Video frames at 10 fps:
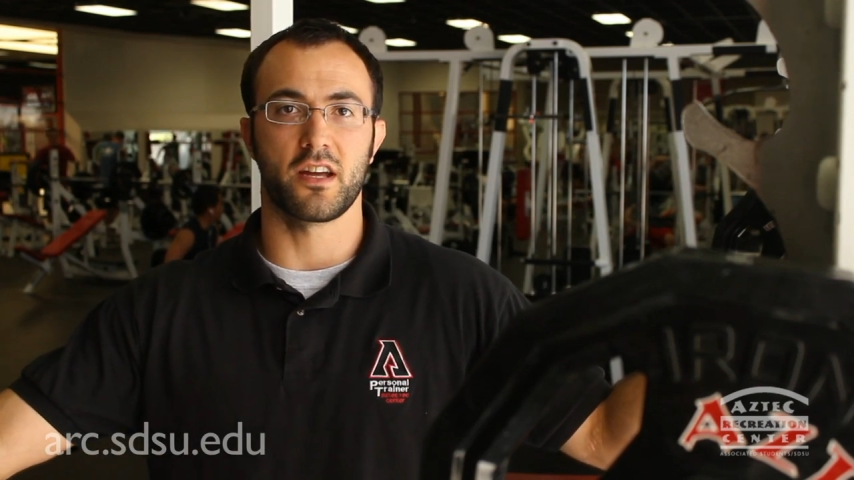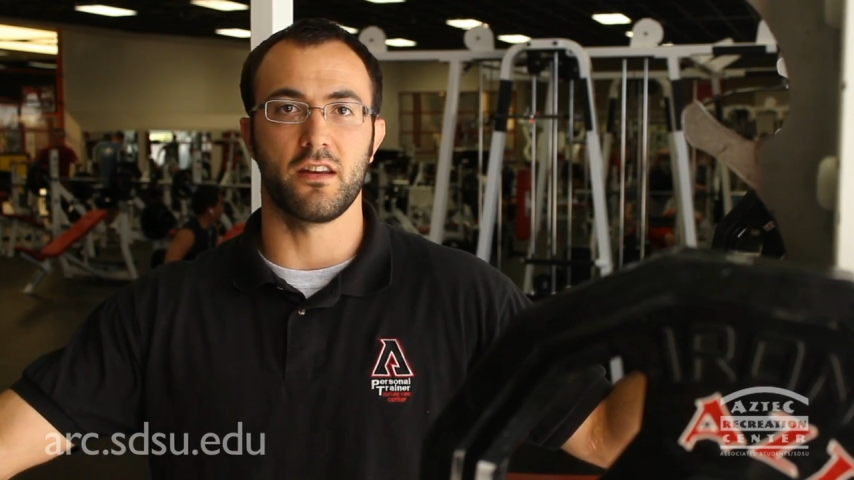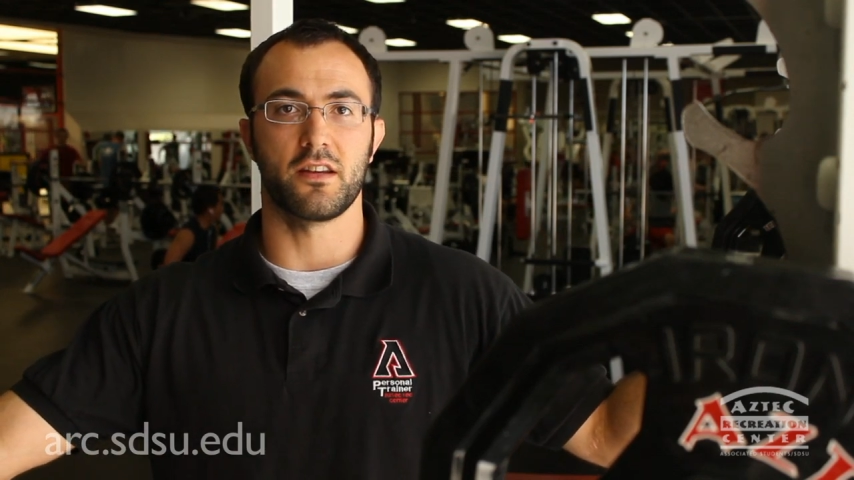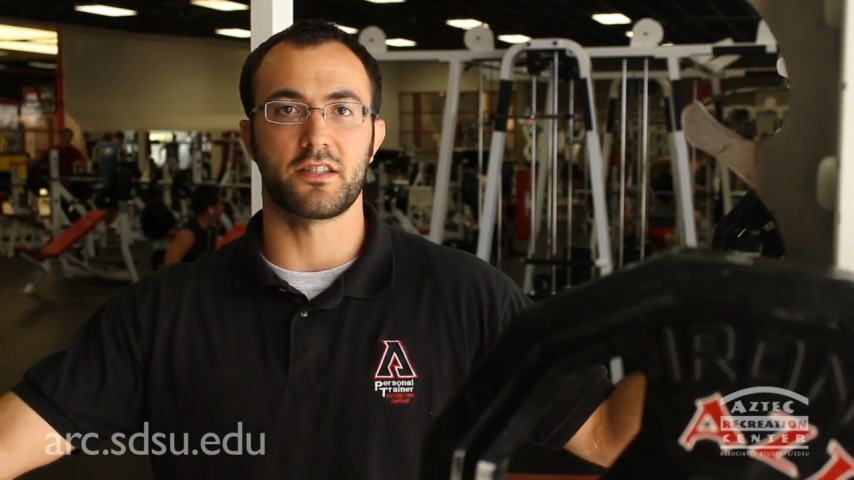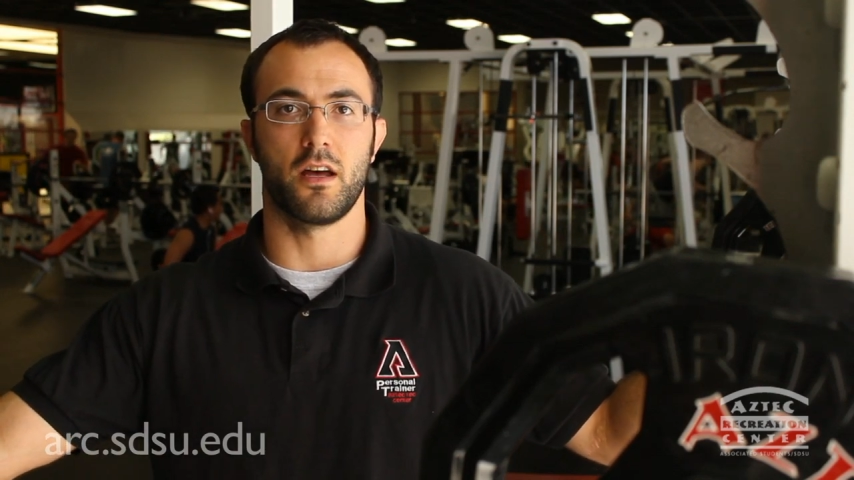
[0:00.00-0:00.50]

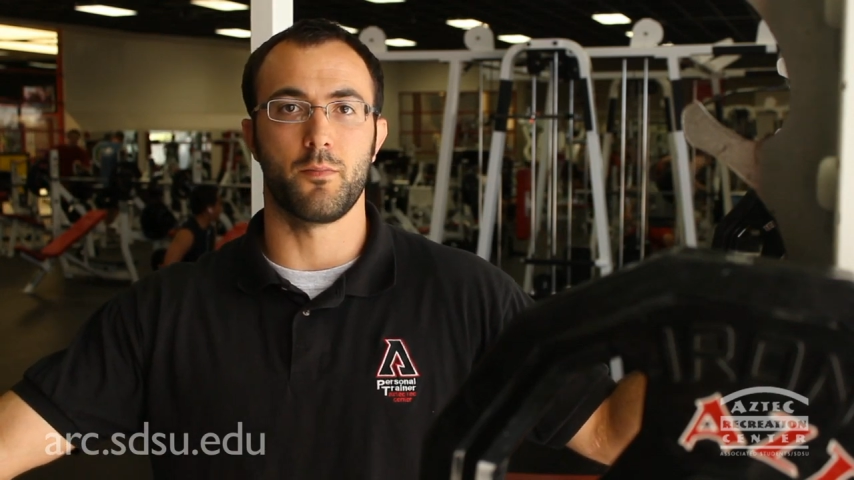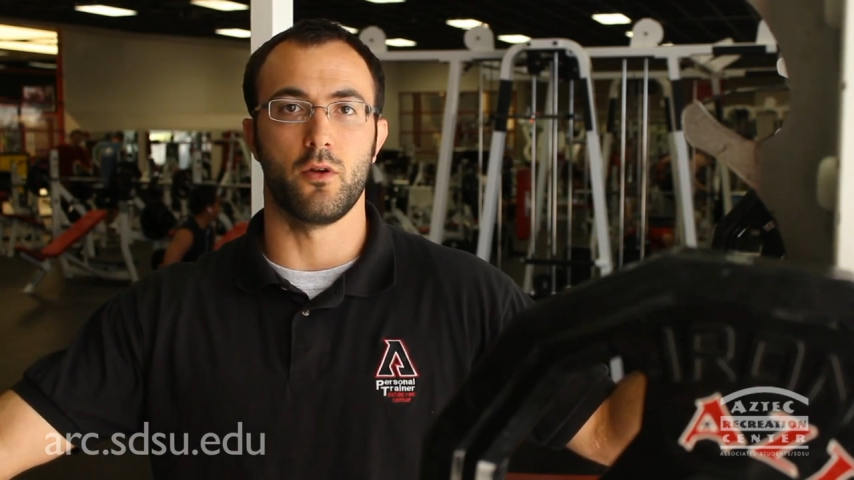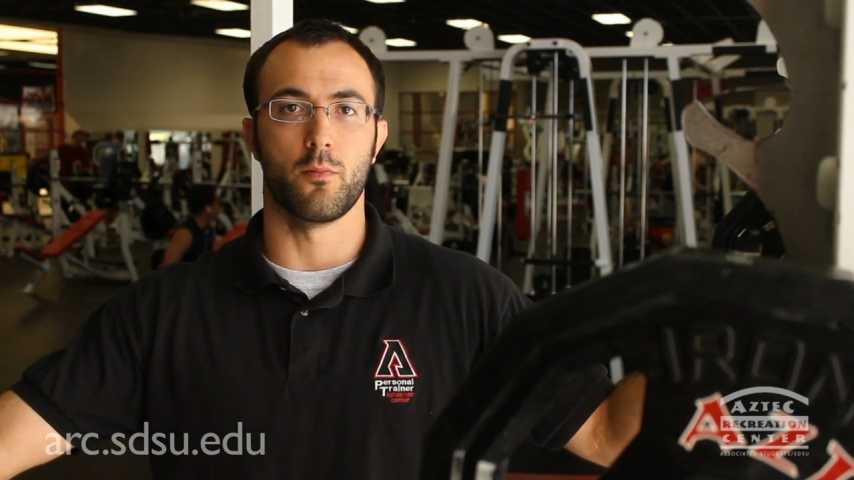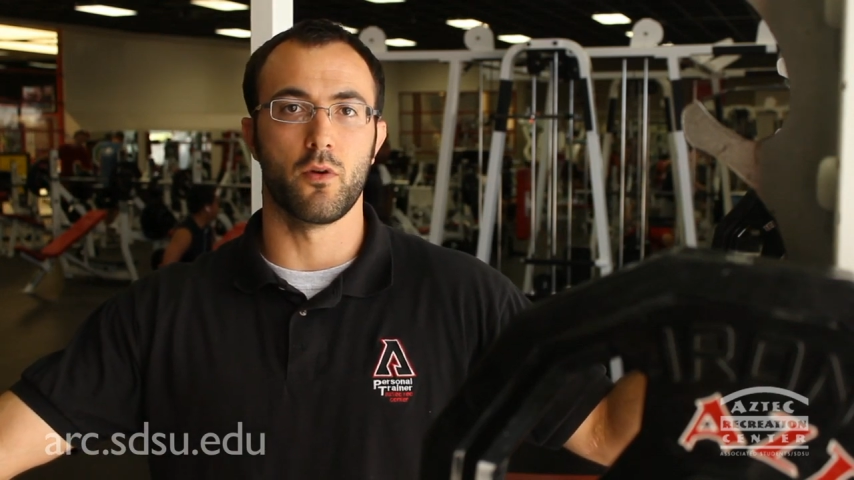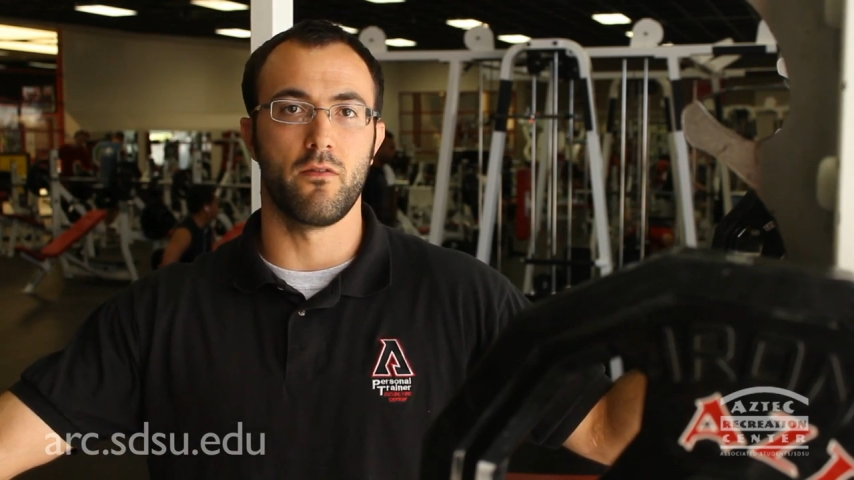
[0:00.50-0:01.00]
techniques to help
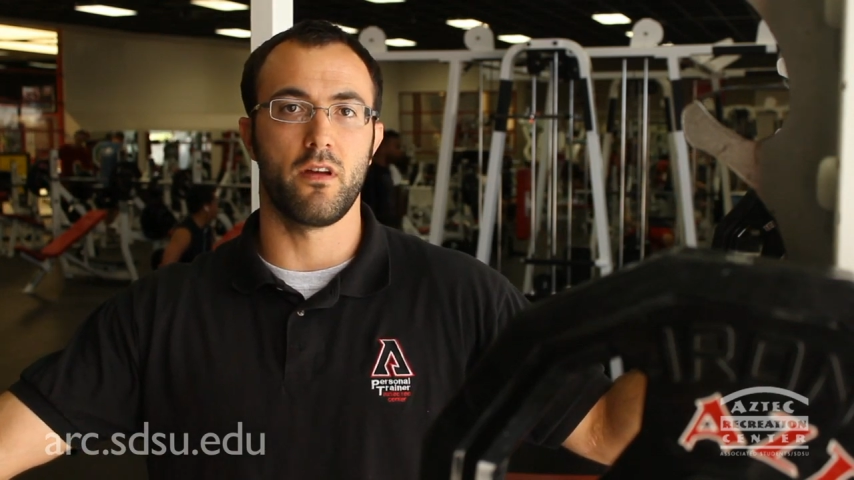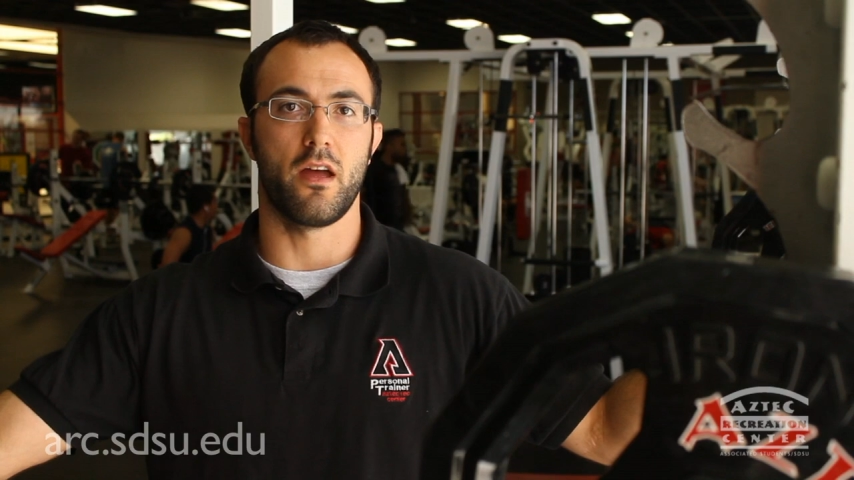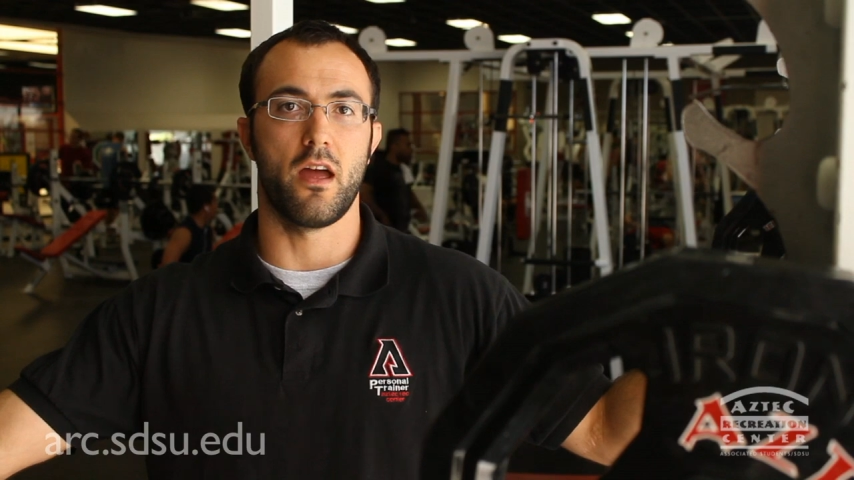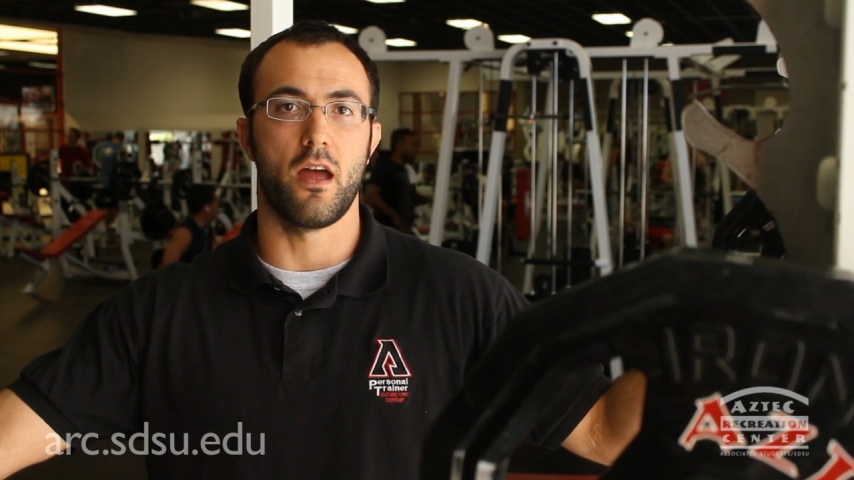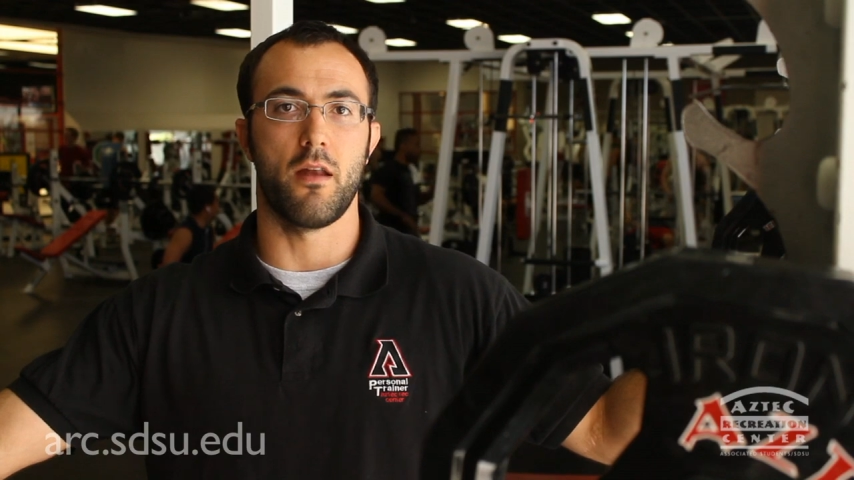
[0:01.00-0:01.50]
you improve it
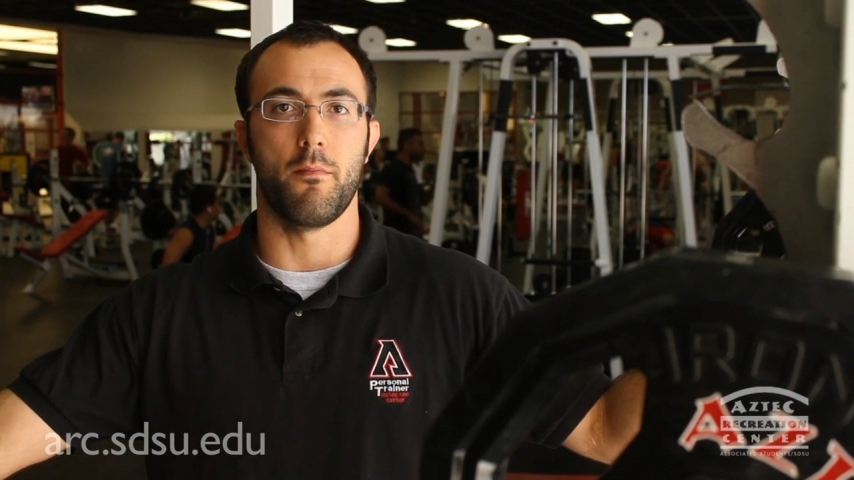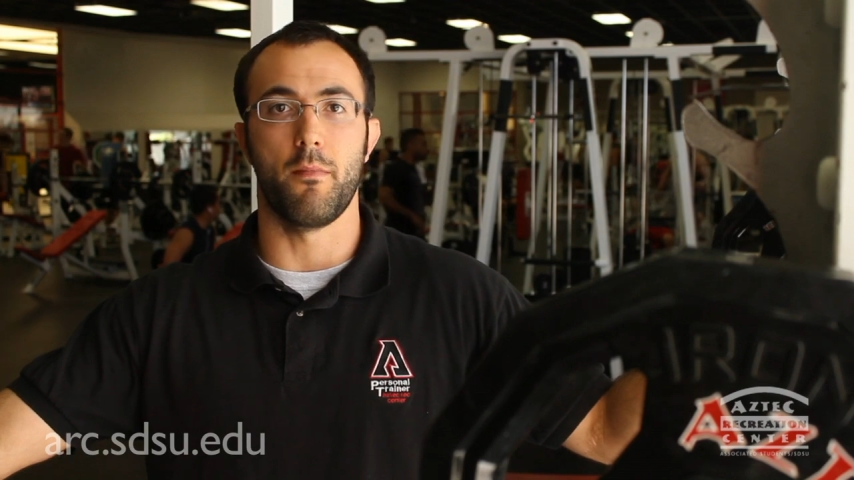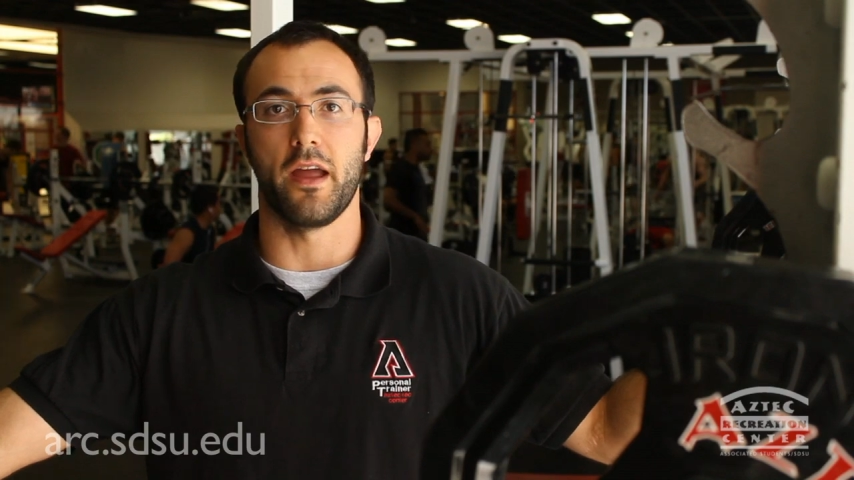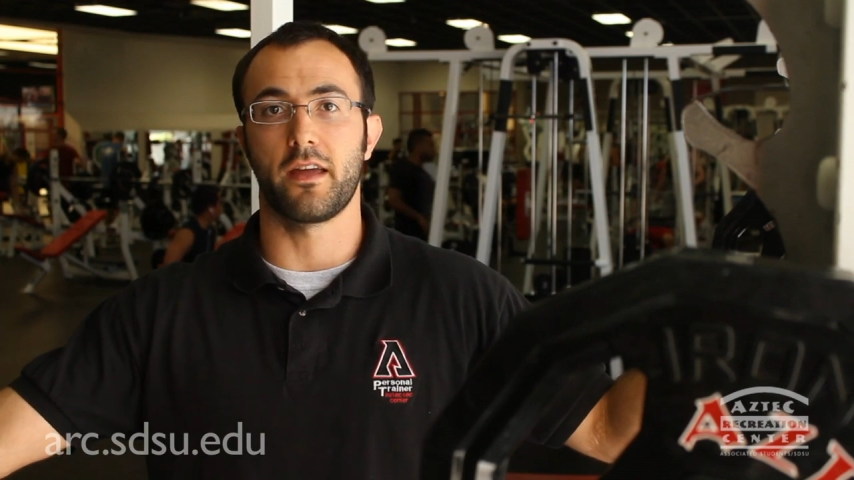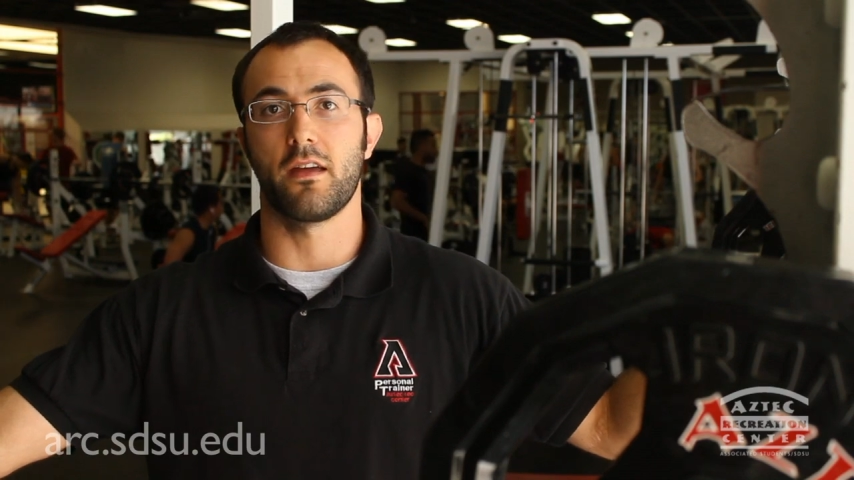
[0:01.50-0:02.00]
and
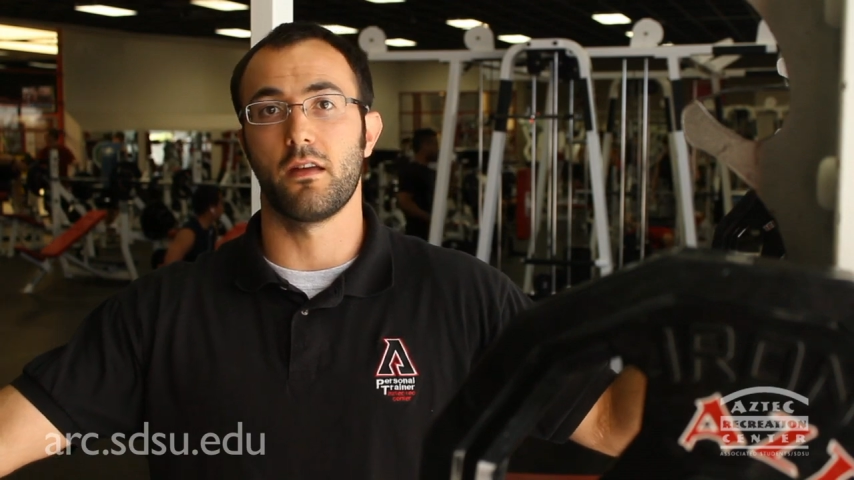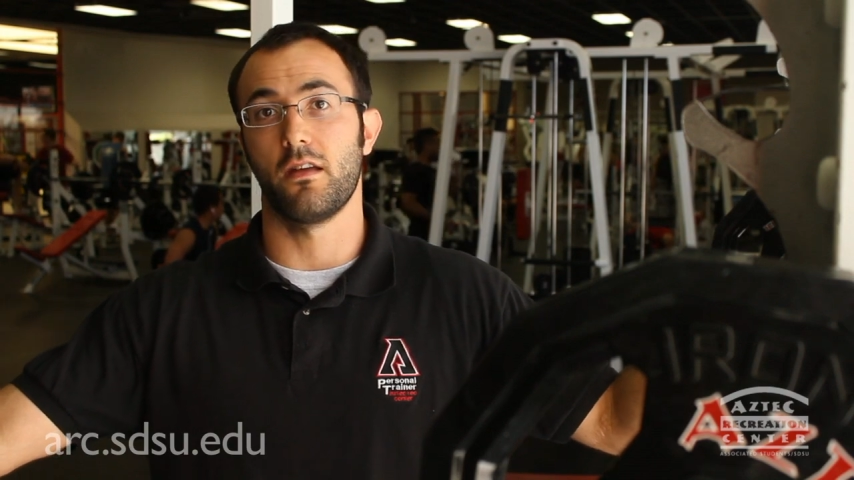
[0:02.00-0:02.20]
make